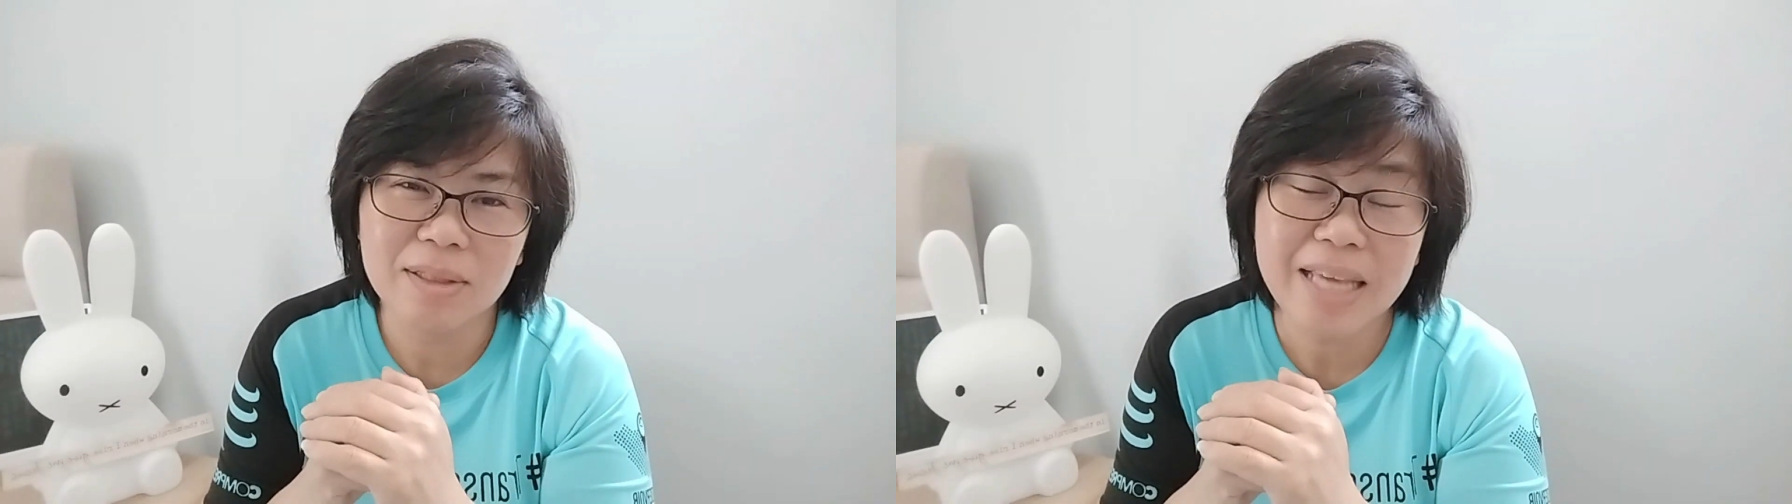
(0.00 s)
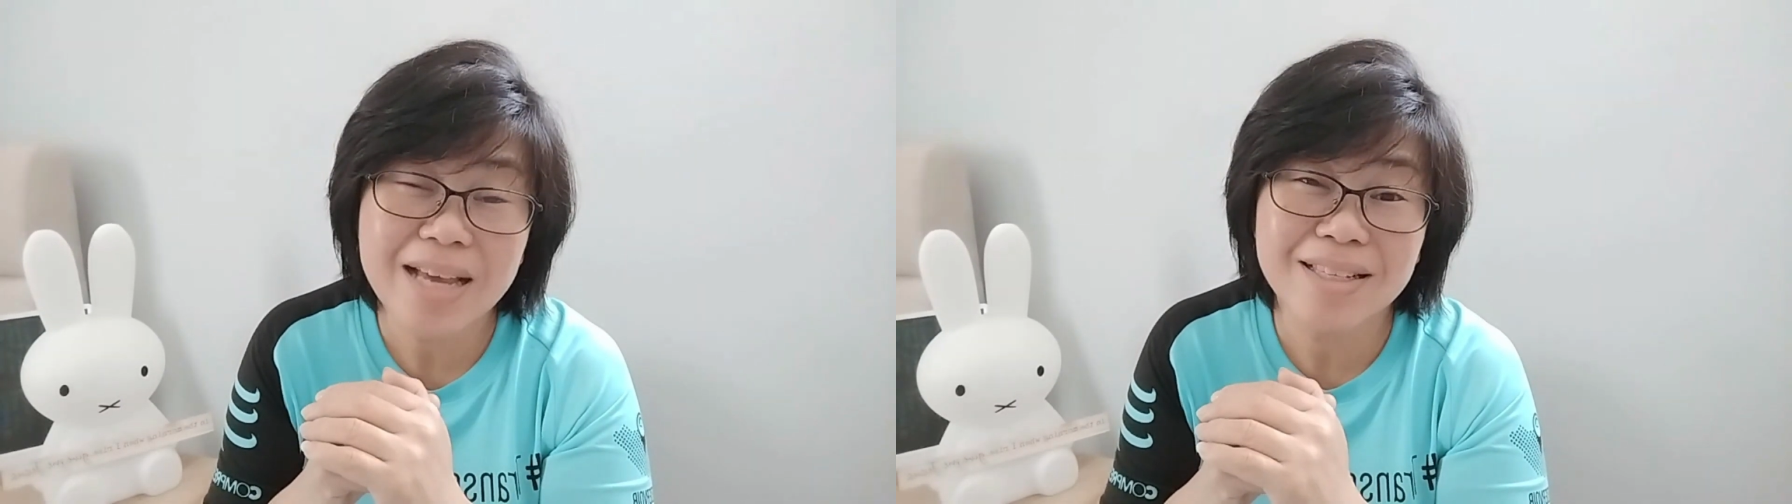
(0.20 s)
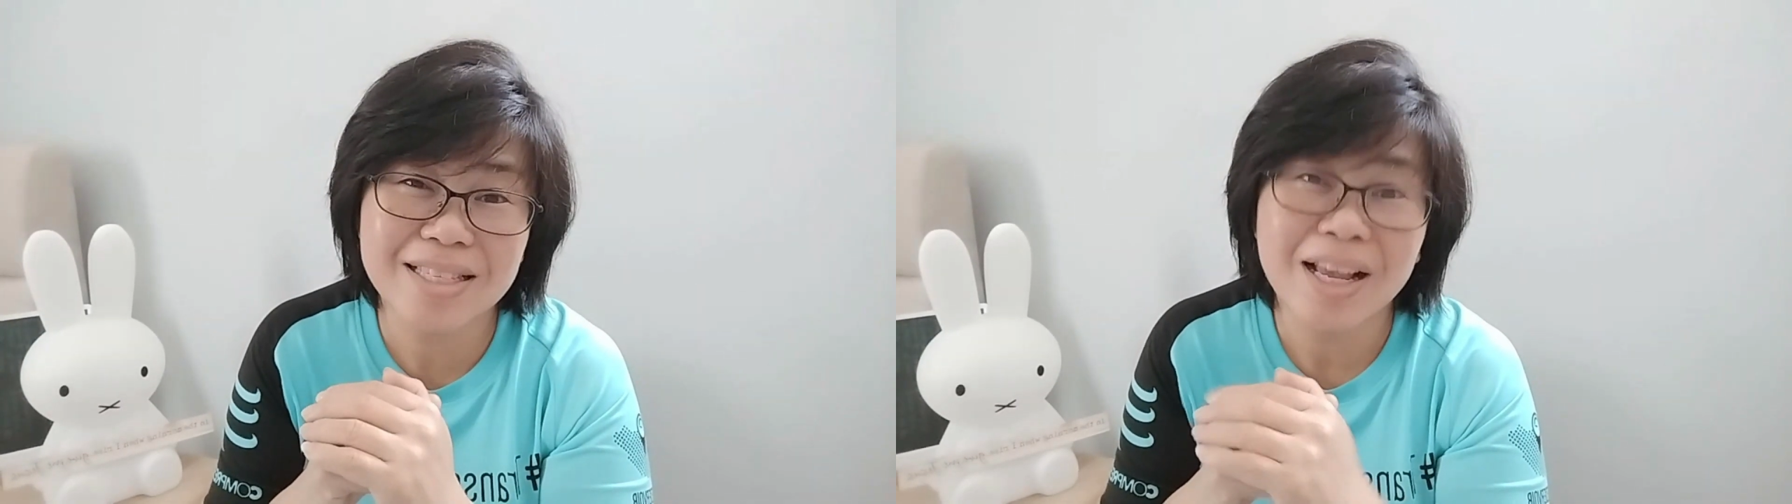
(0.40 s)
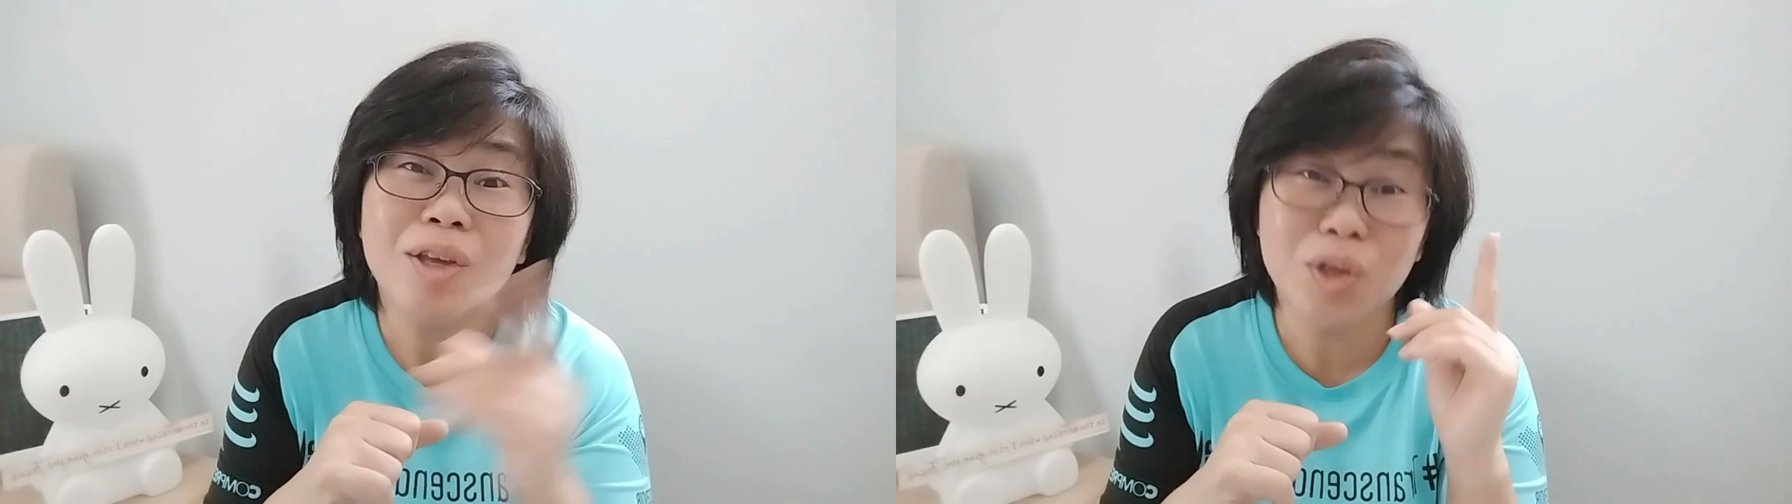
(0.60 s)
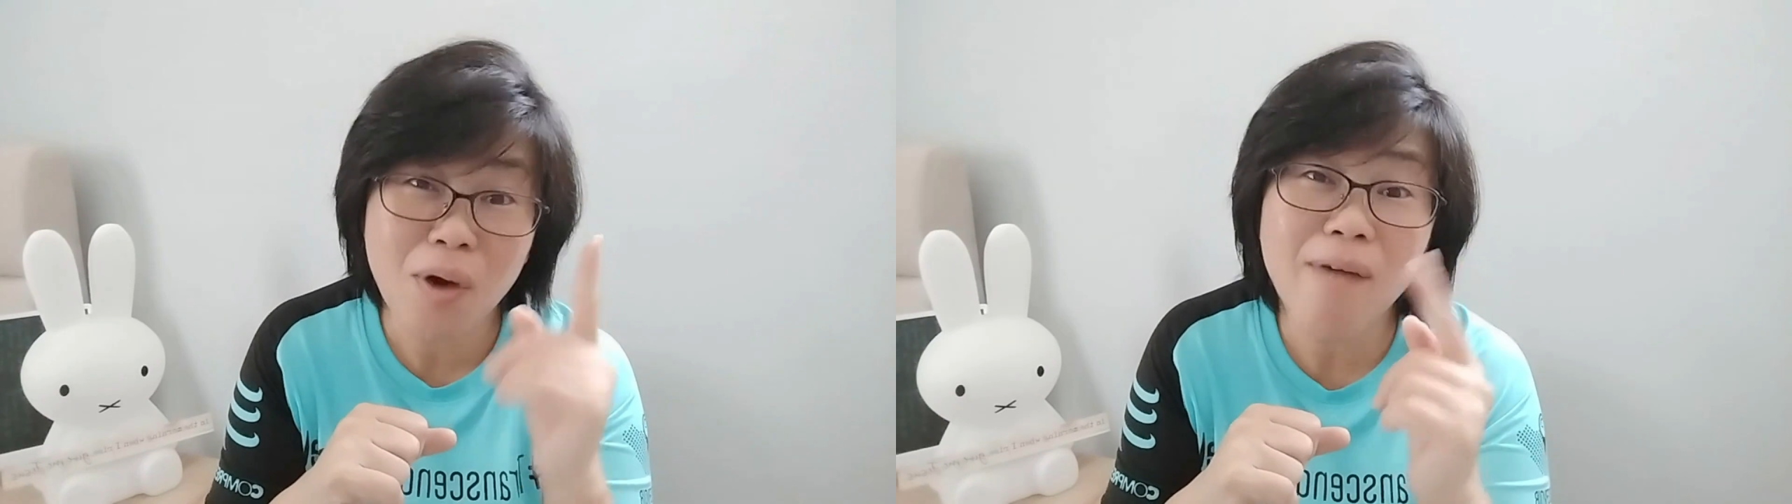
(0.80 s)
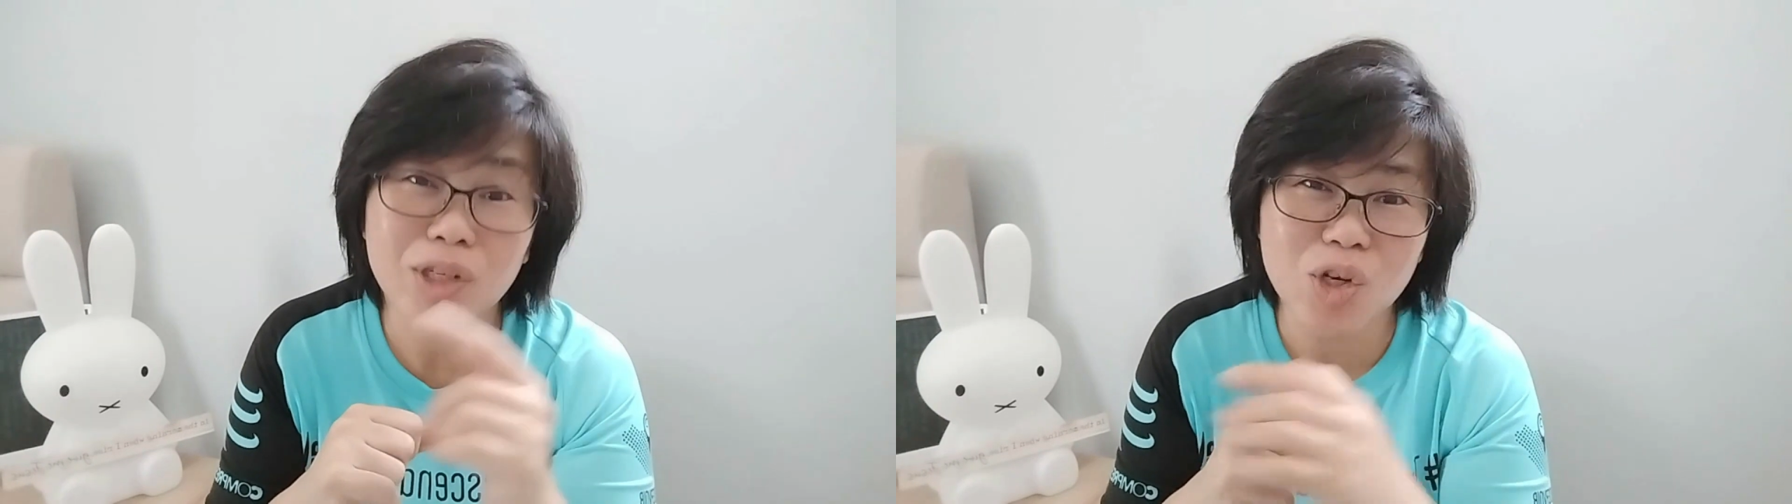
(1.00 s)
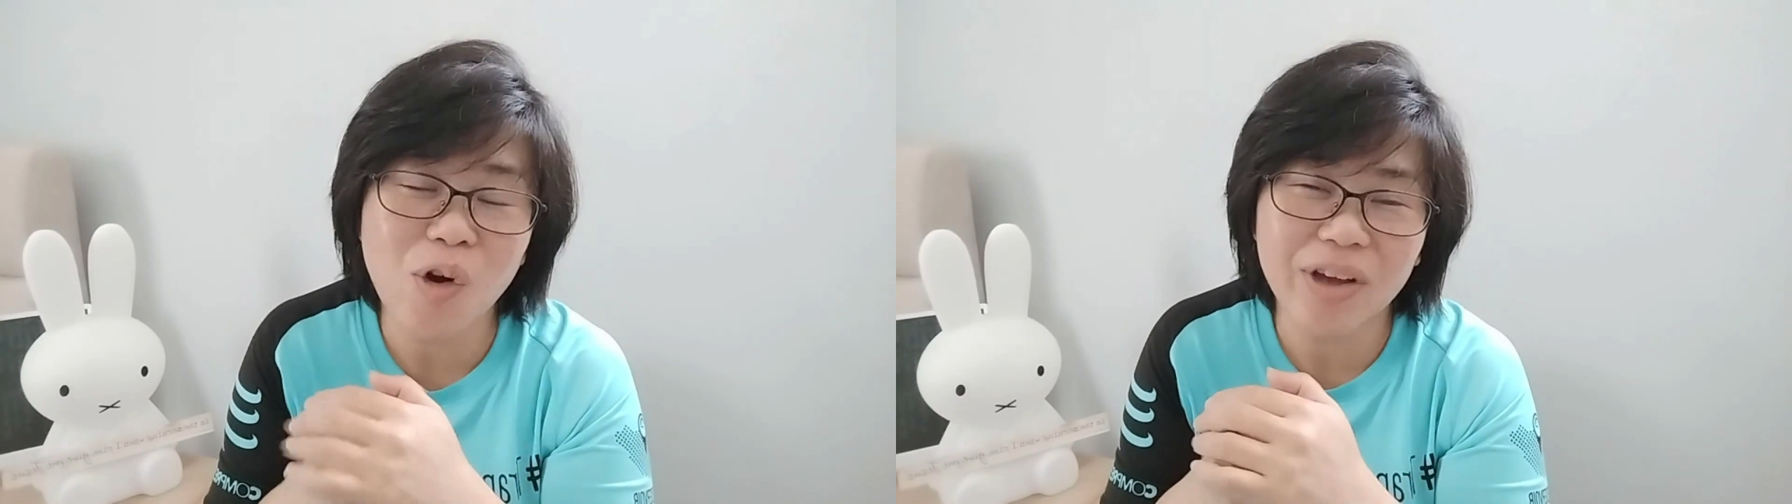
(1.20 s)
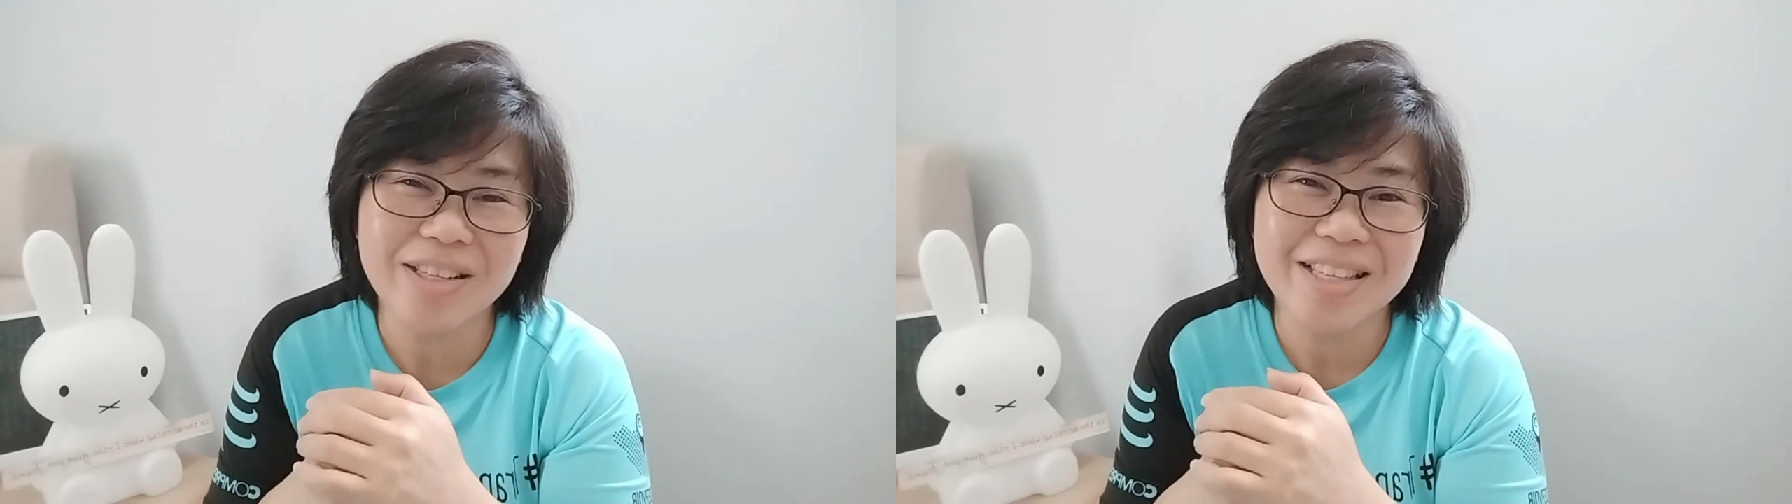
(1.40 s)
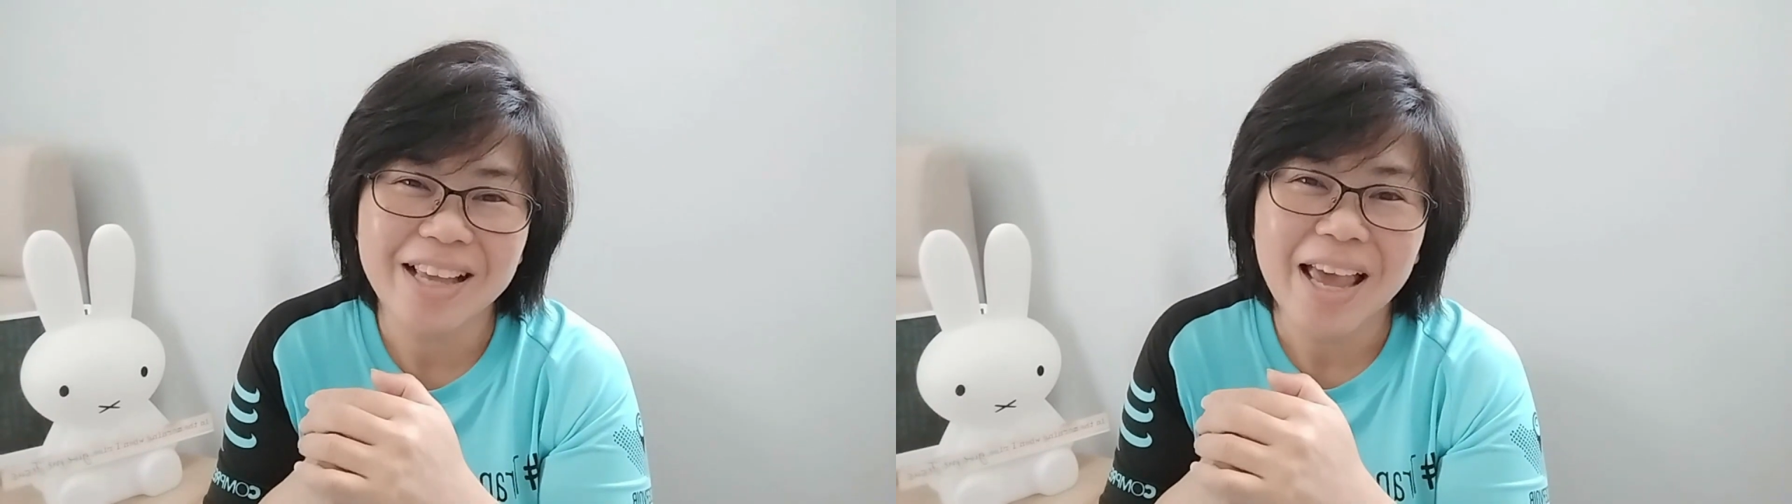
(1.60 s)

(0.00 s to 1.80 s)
Yes, you have a choice,